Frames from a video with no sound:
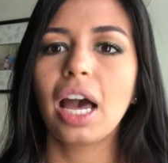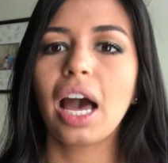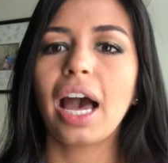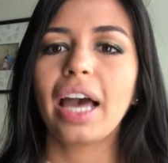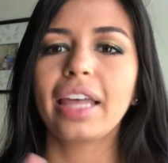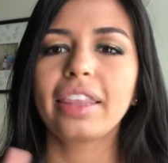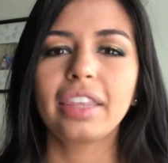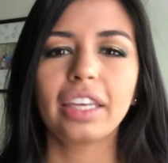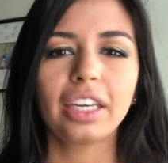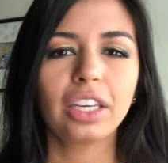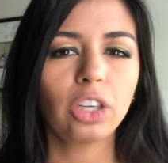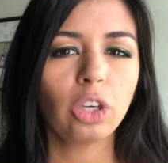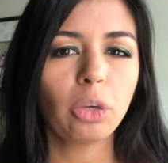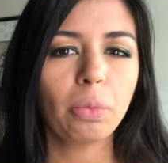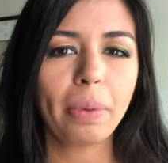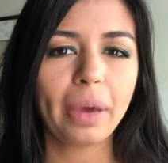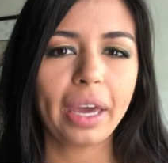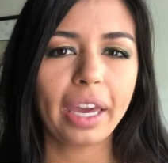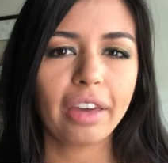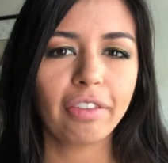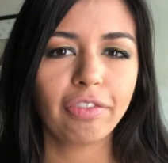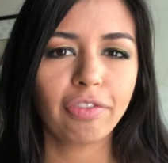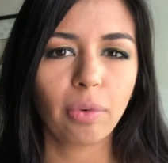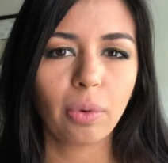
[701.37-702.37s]
I think you
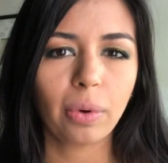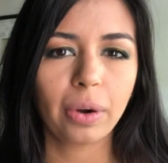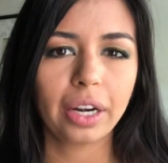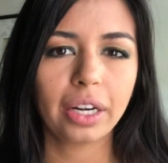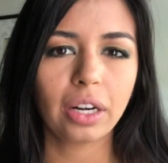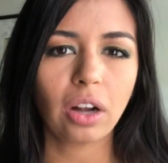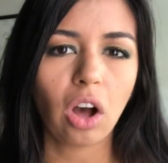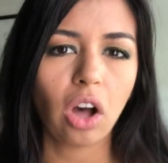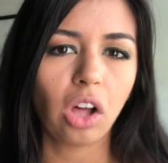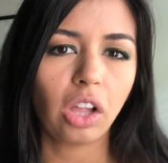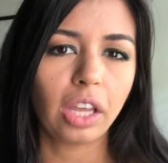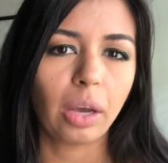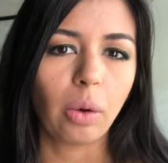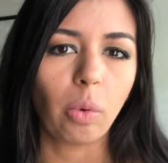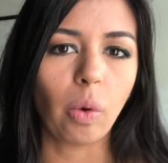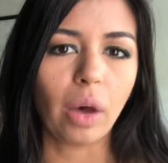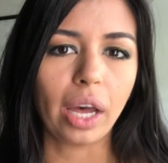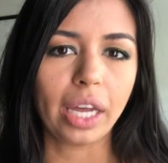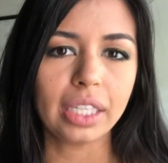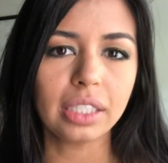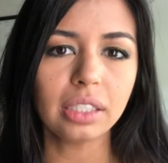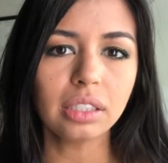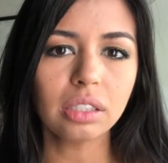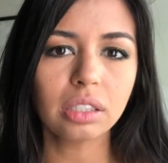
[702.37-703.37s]
pay for it all at
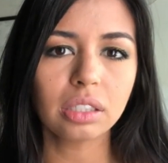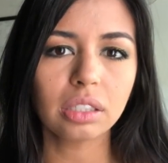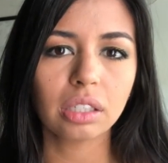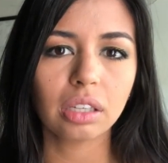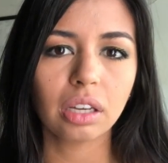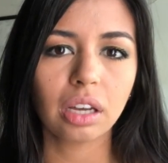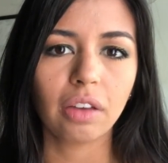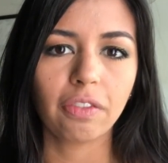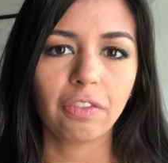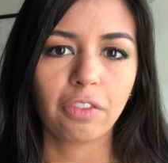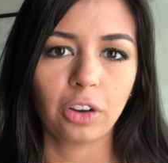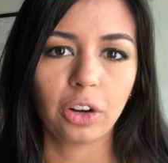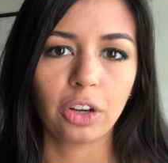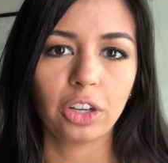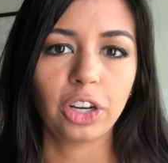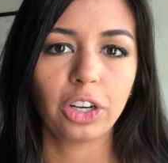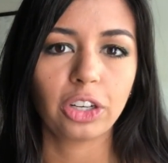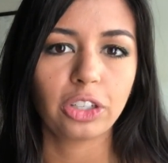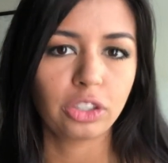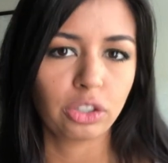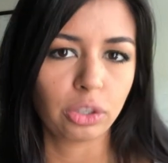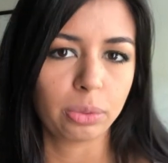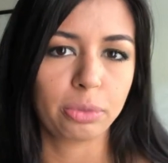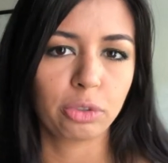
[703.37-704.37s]
once for
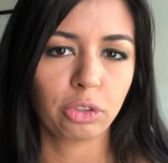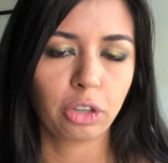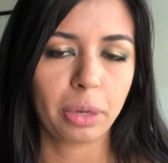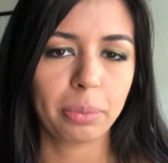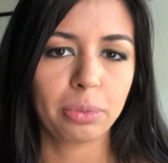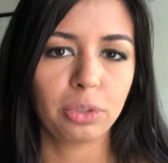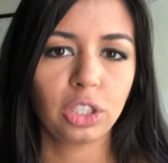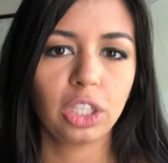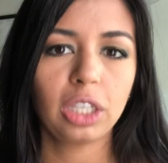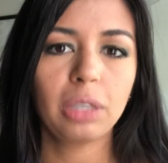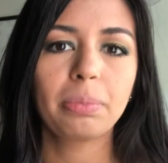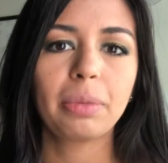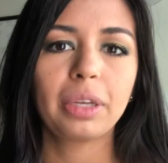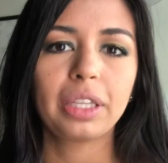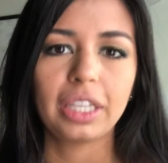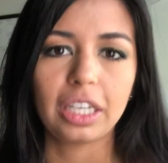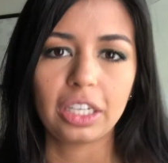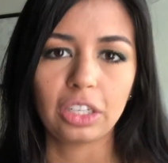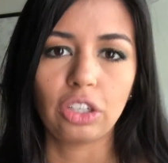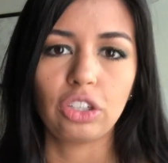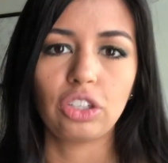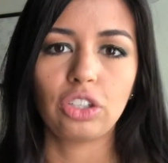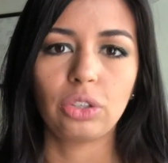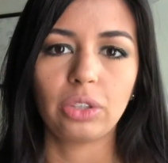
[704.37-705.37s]
your subscription, but
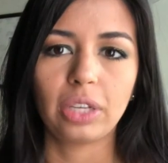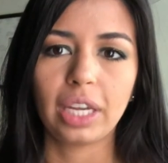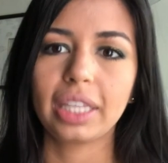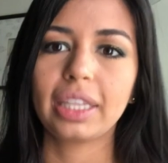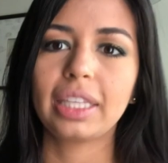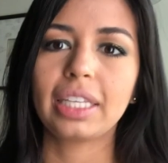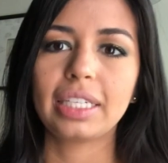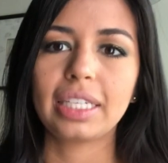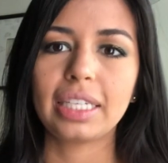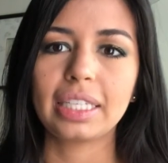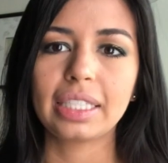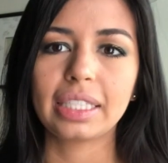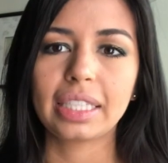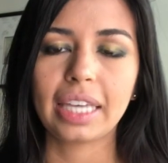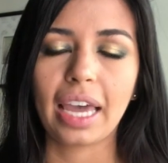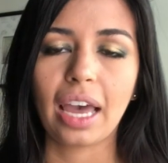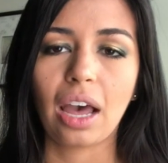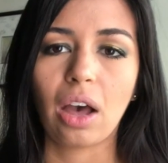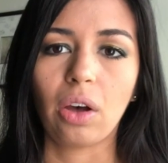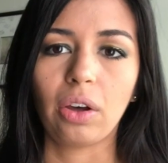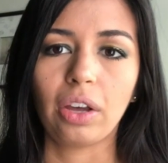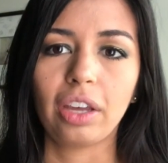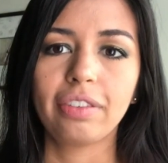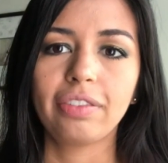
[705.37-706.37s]
then you do get the
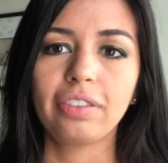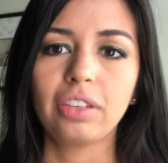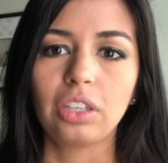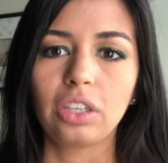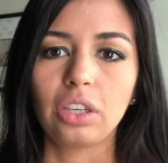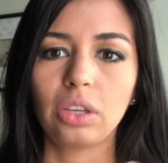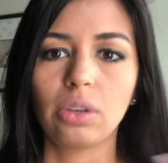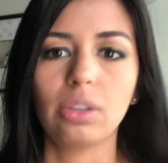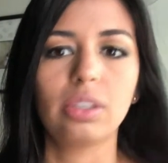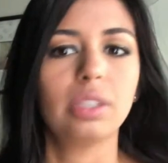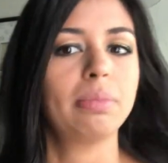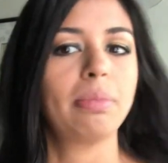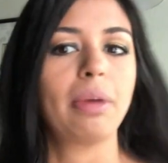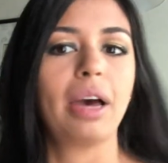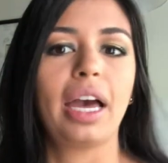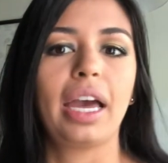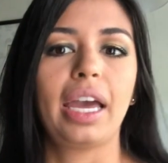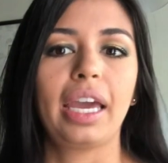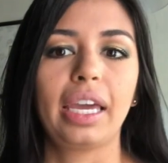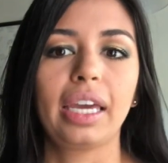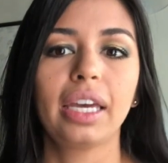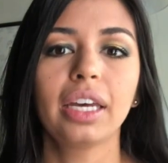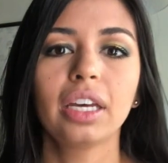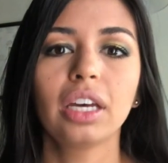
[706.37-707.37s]
discount if you use
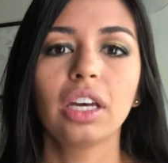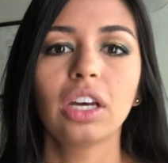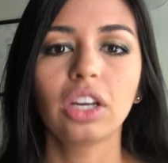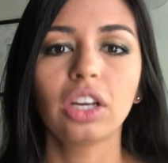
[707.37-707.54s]
my